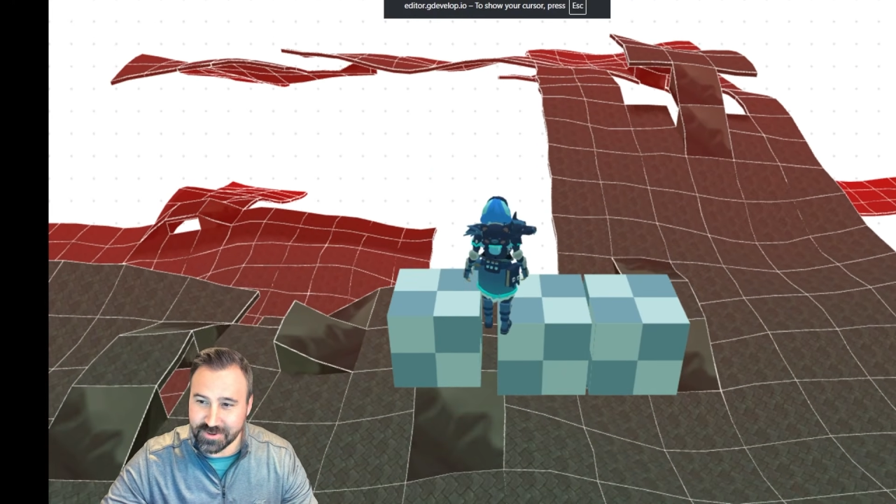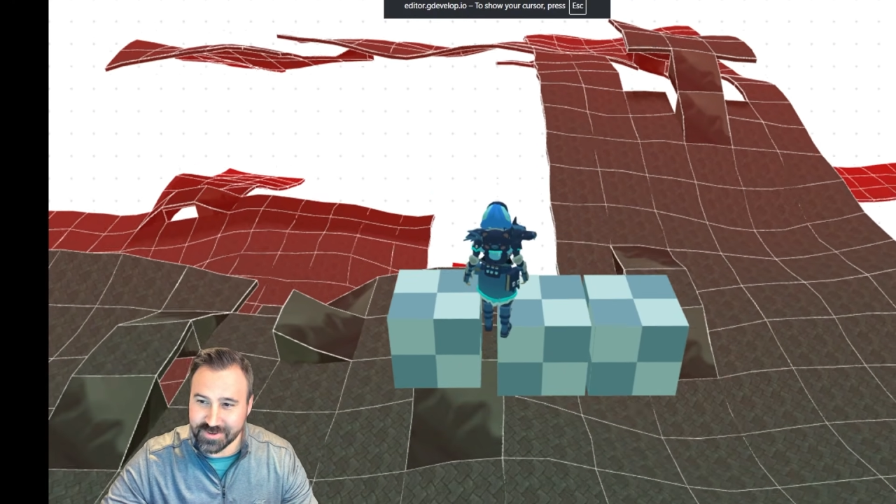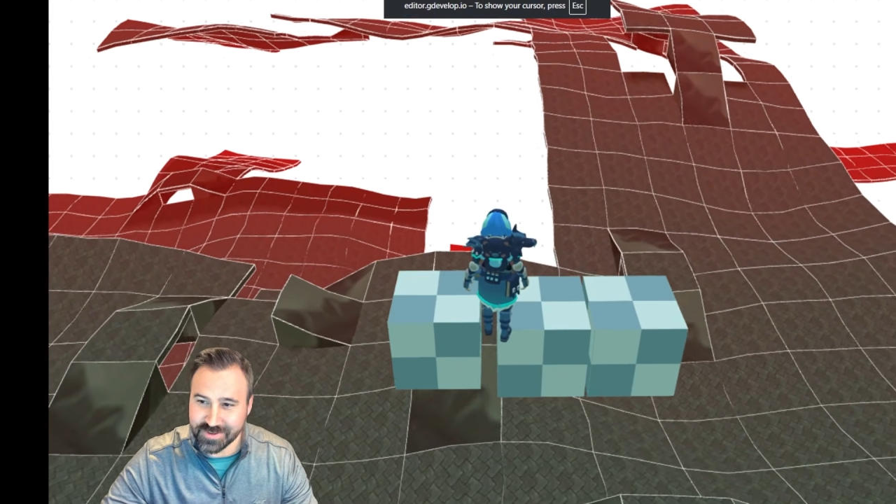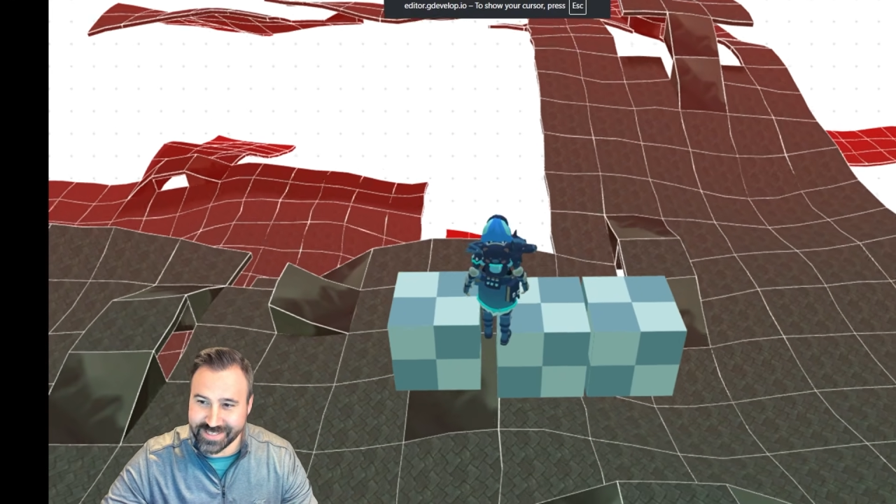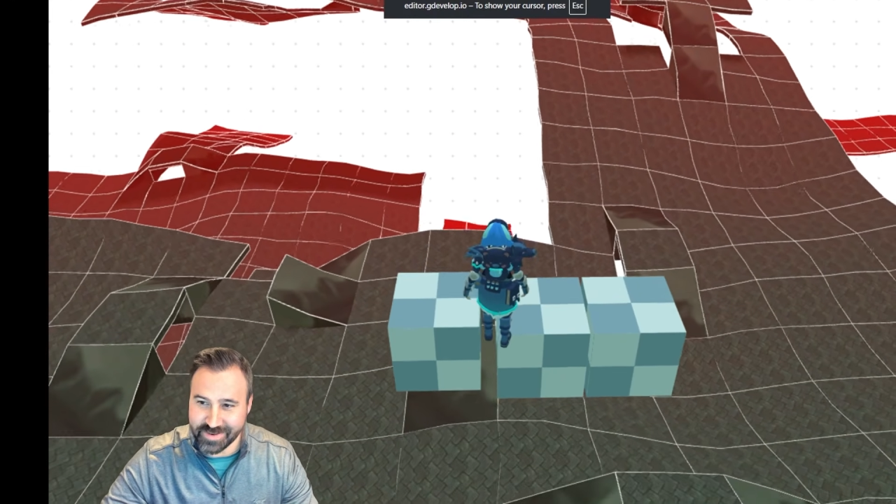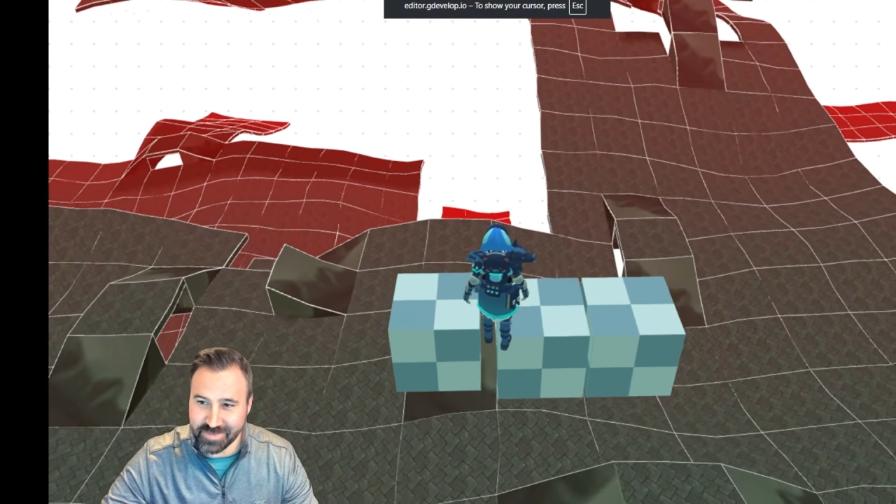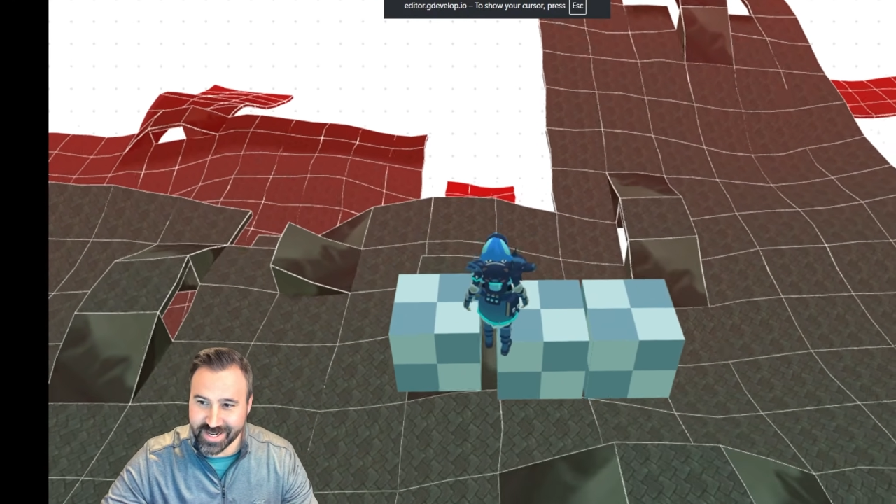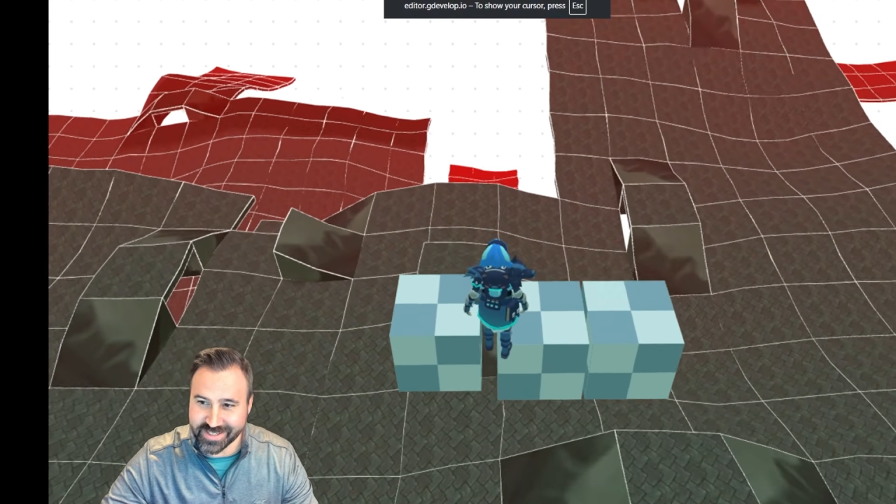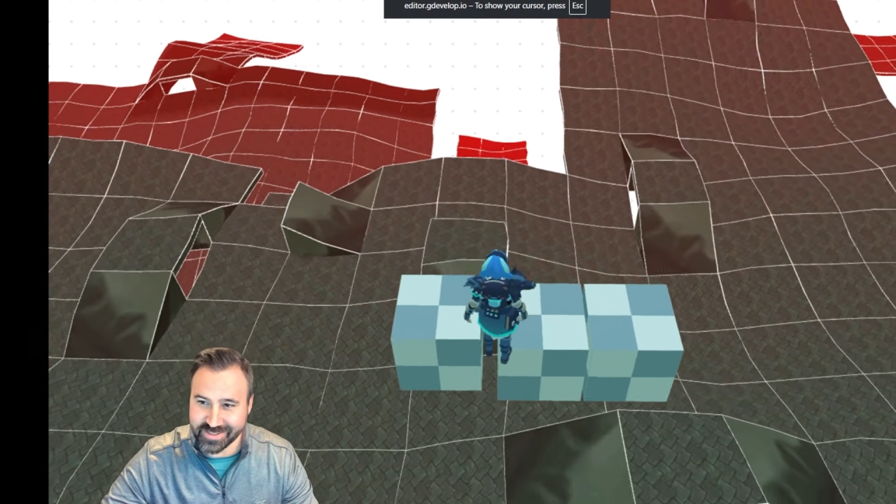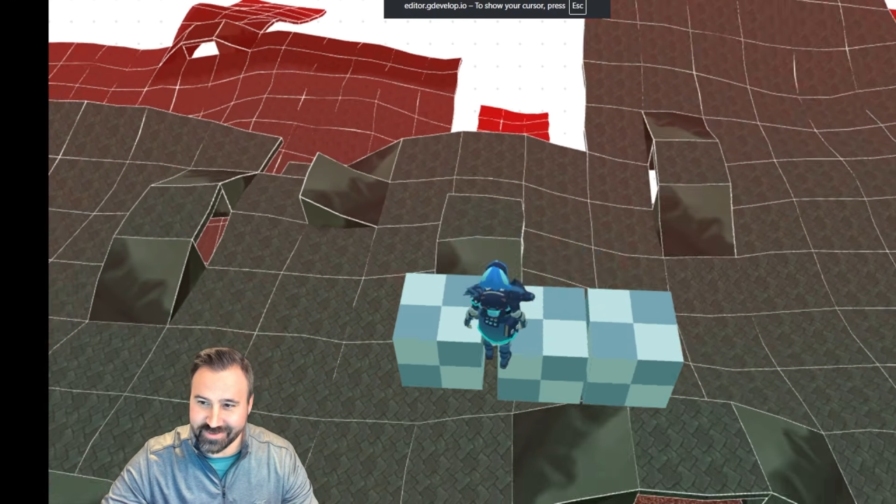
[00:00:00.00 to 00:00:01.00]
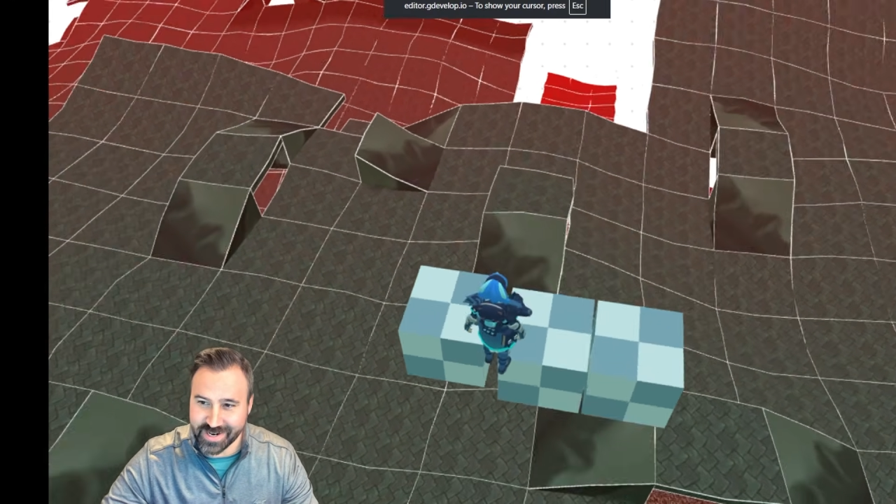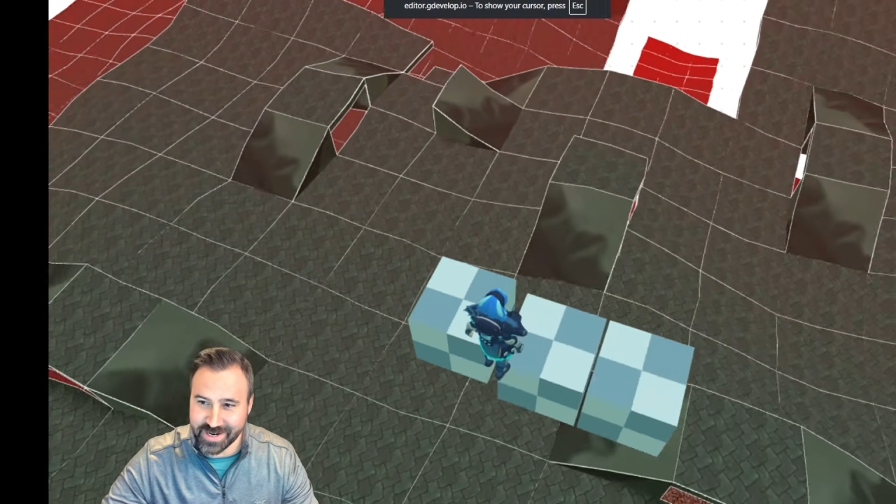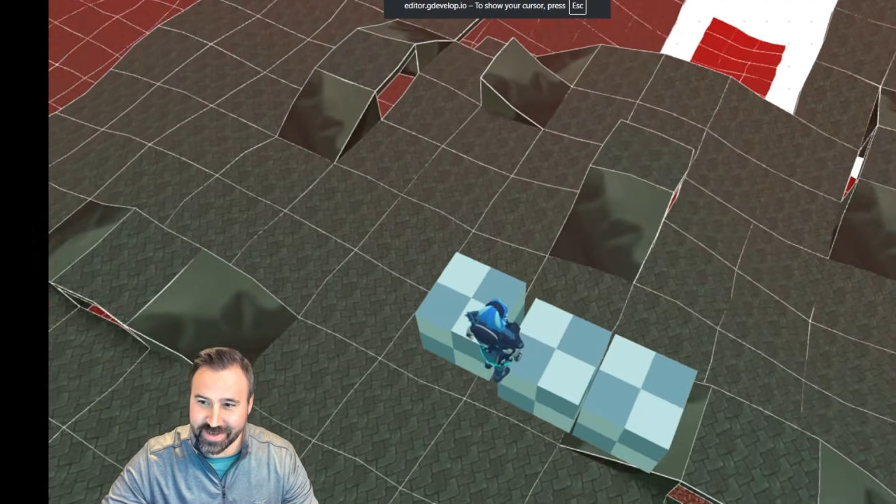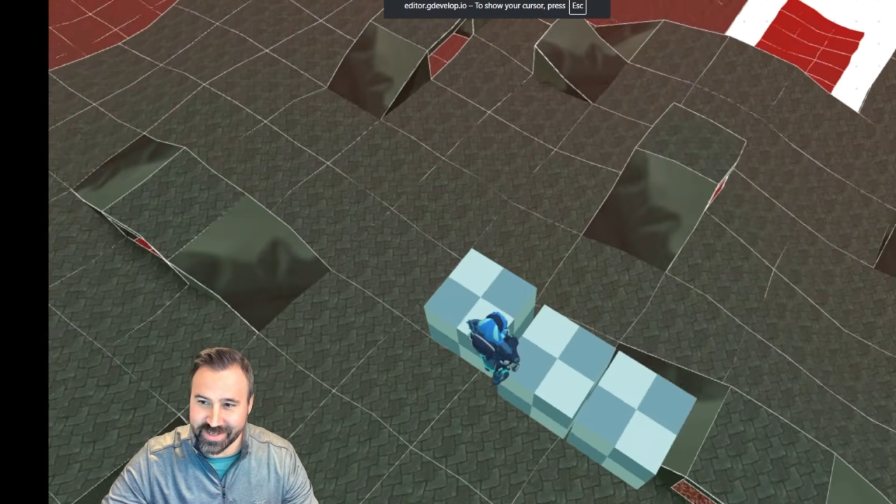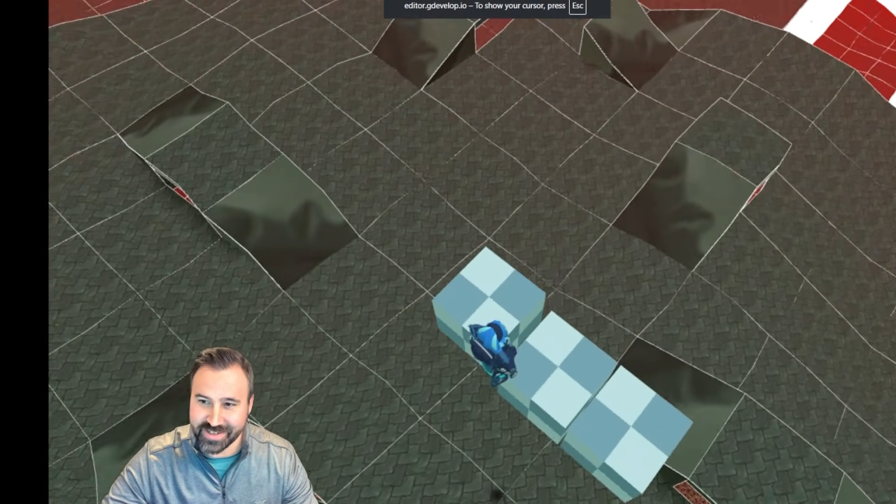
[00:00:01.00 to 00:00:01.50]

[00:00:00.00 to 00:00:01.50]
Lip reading: sandbox environment